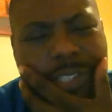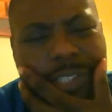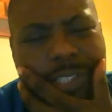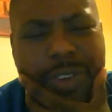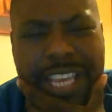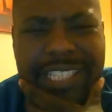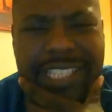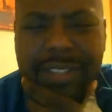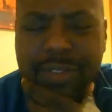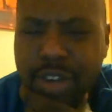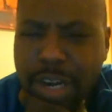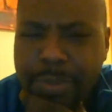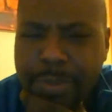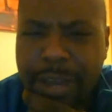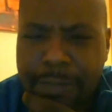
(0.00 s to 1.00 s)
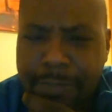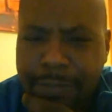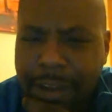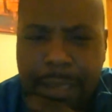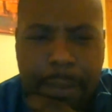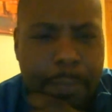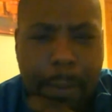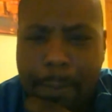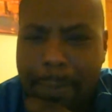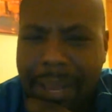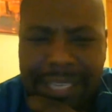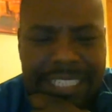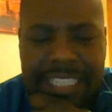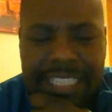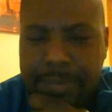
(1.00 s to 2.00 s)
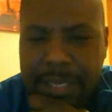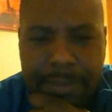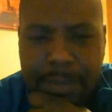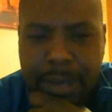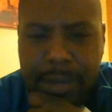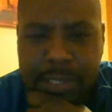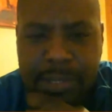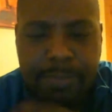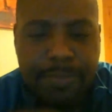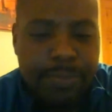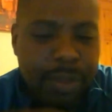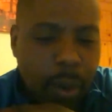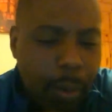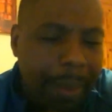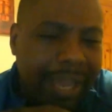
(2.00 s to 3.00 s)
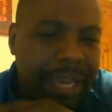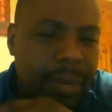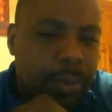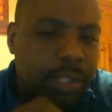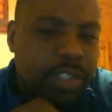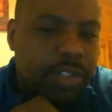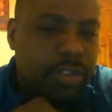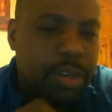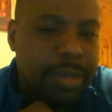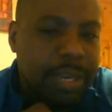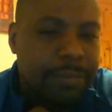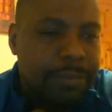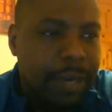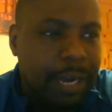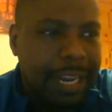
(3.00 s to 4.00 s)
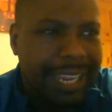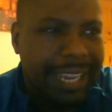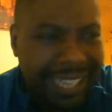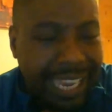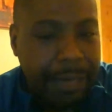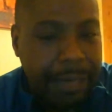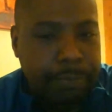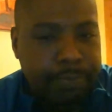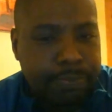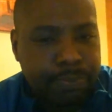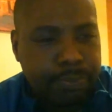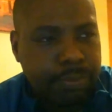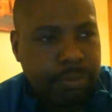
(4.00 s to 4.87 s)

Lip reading: and watch. It's the Rubio fight that perplexes me the most. Went back and watched the Rubio fight again.